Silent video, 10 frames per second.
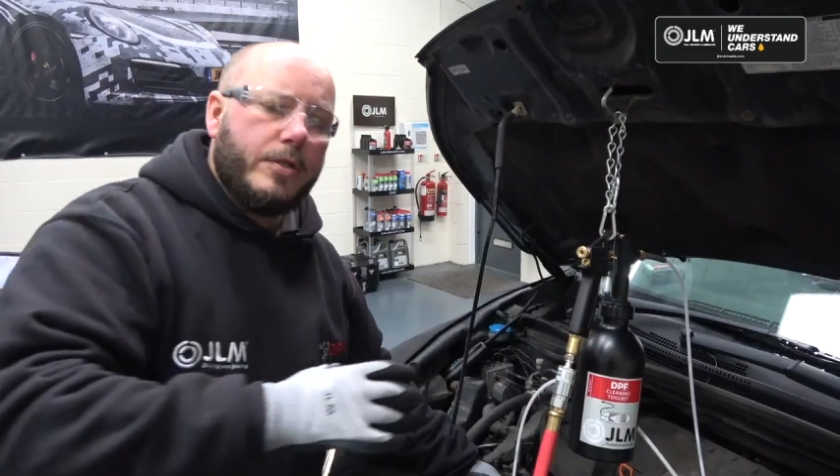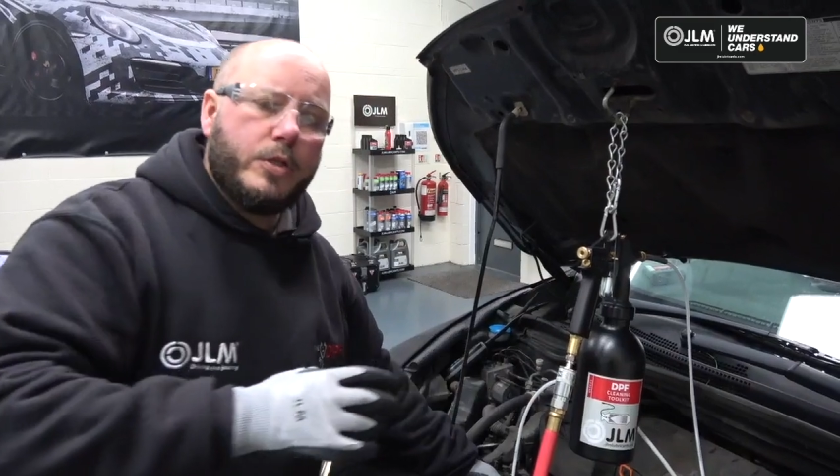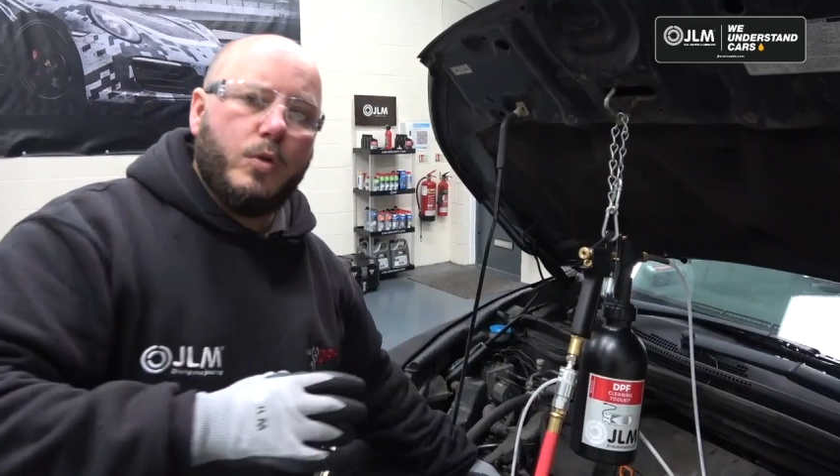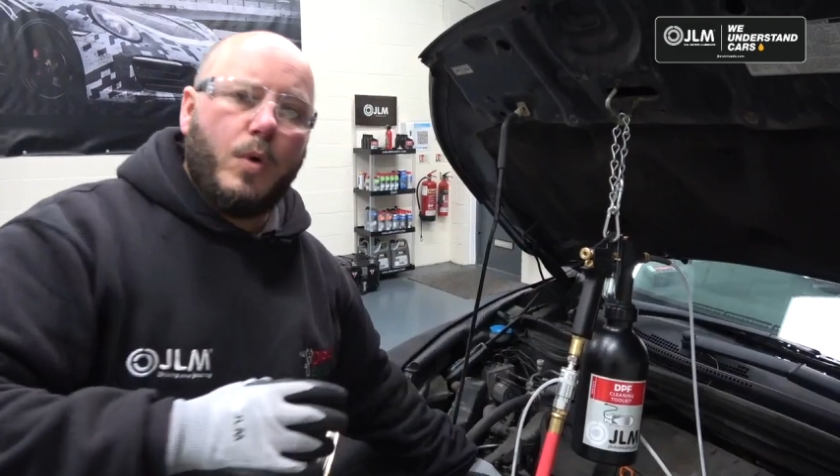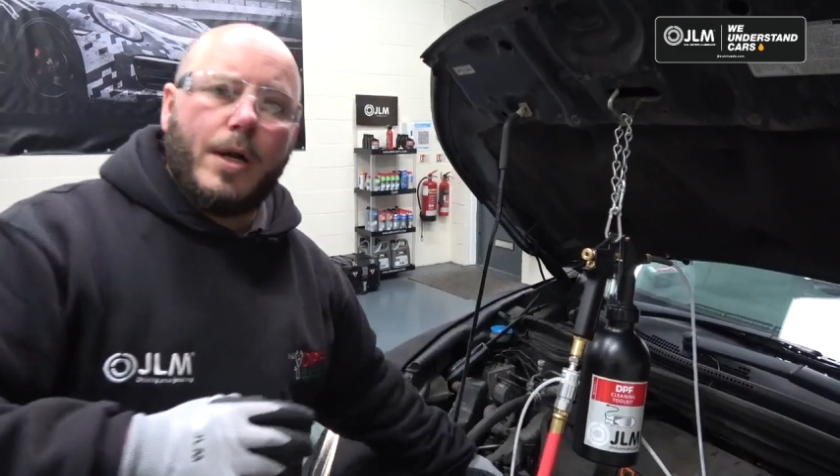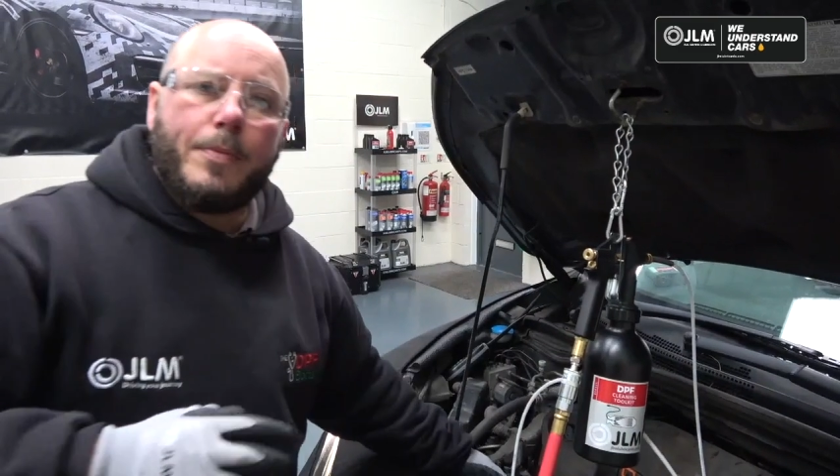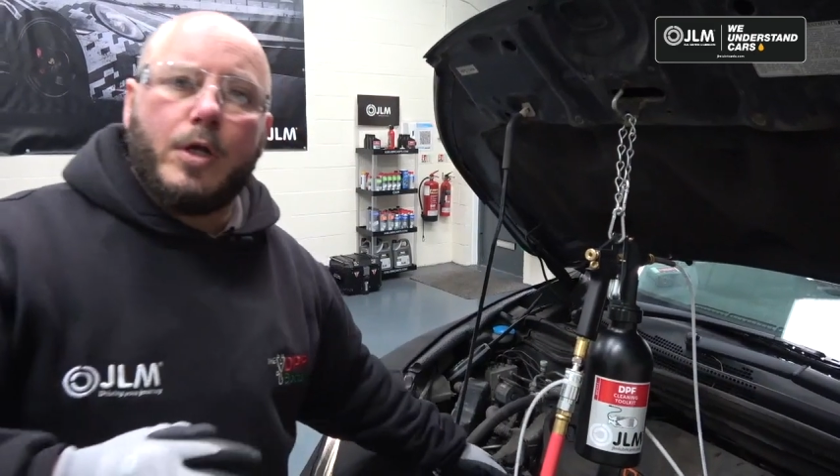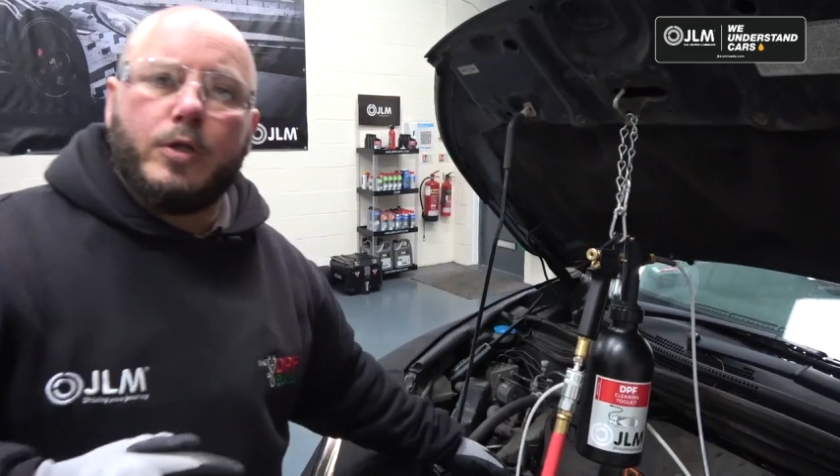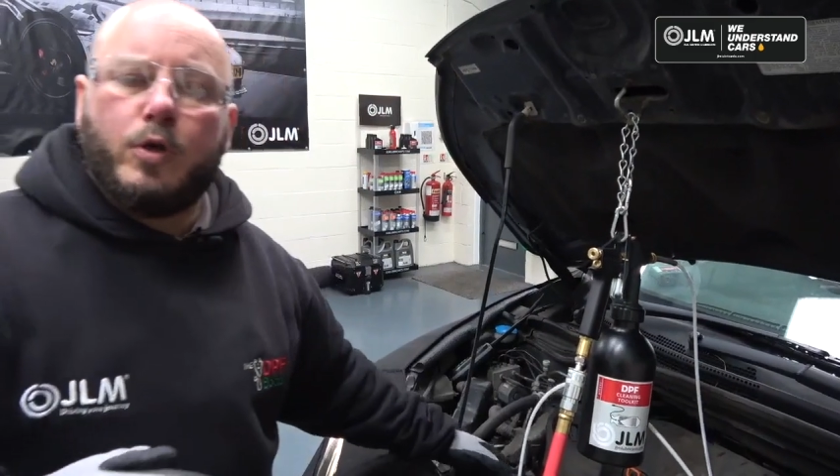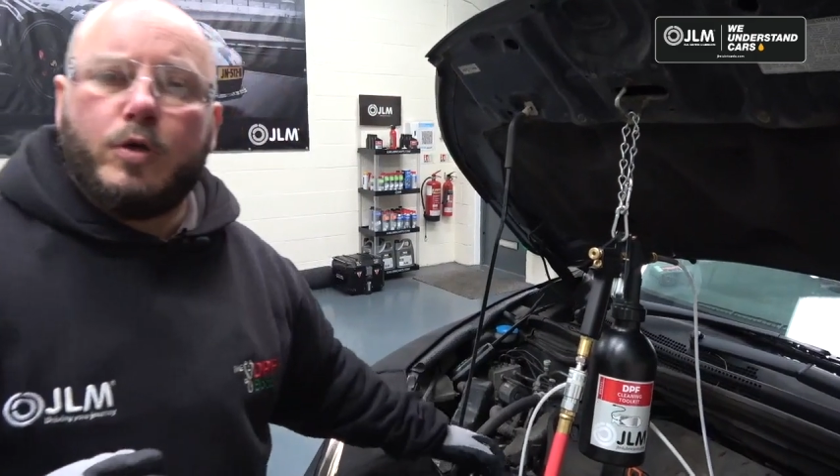So what I'm
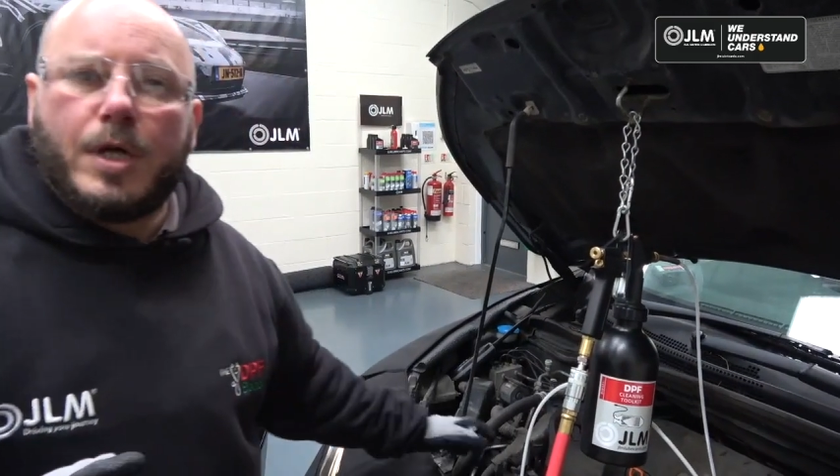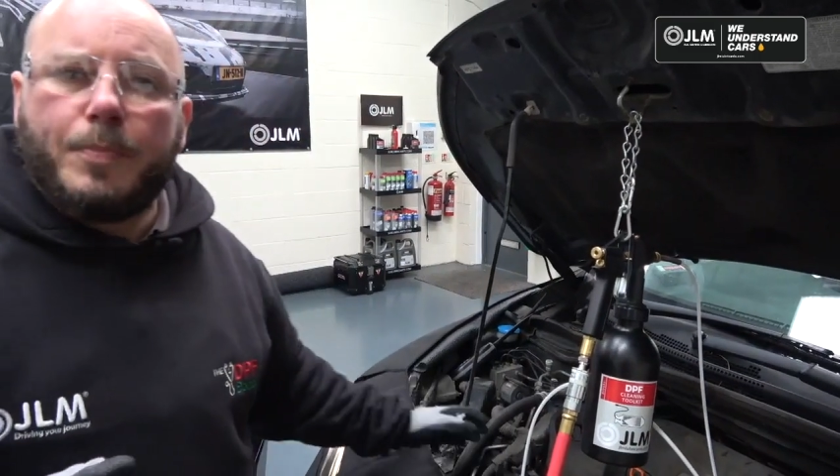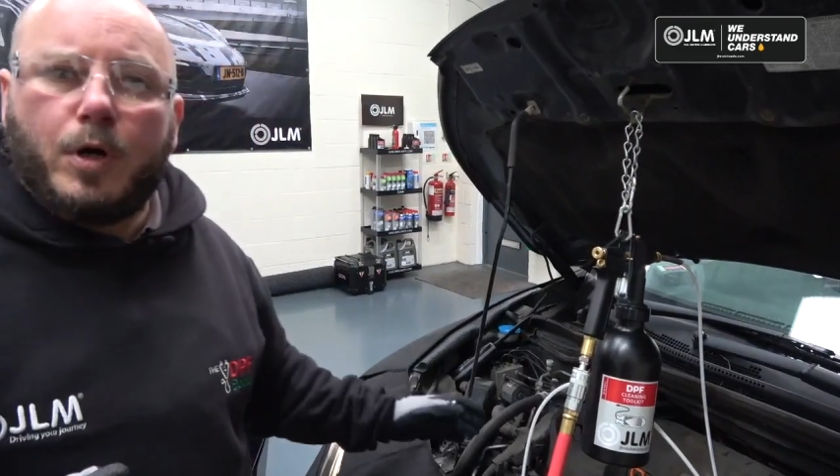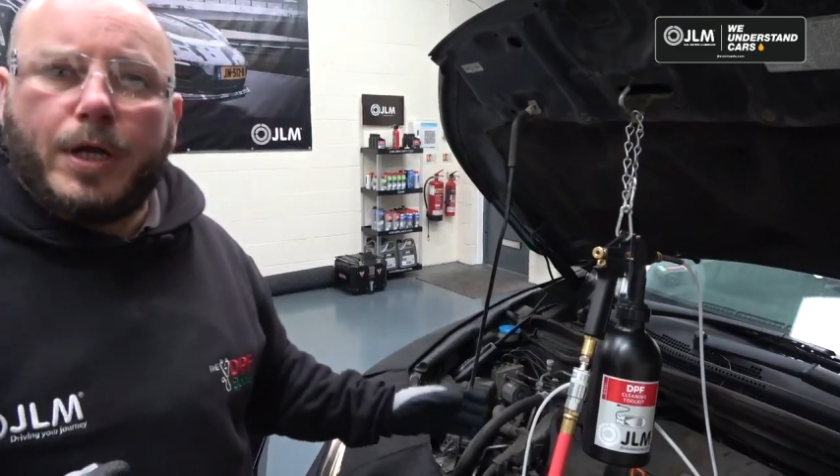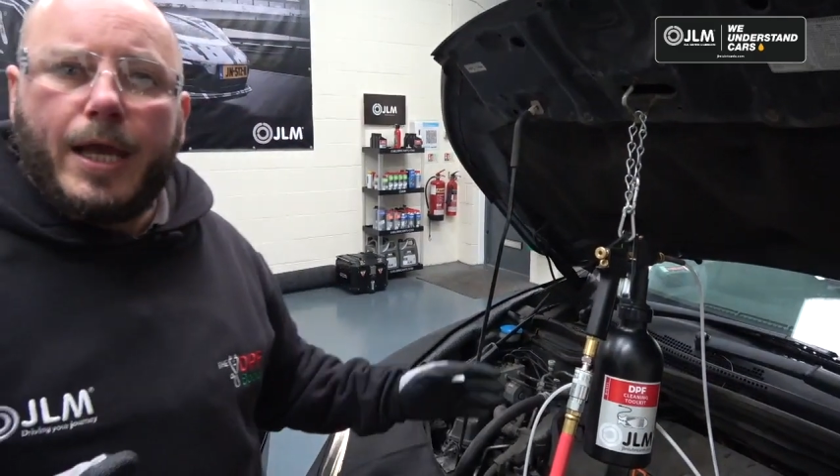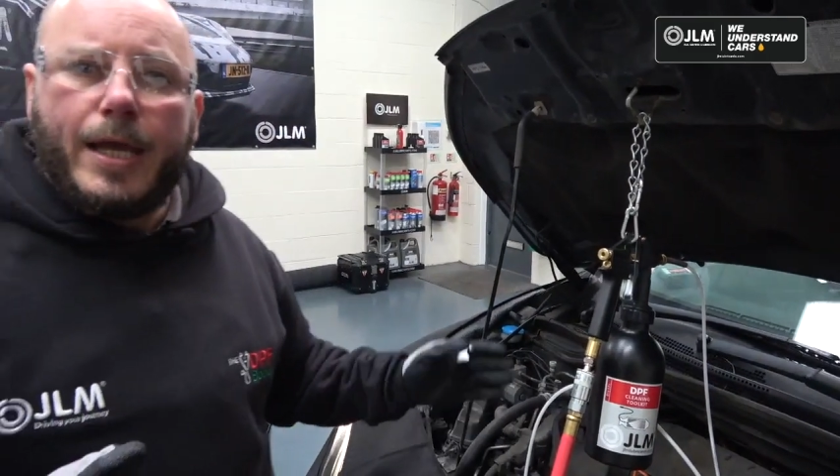going to do is I'm going to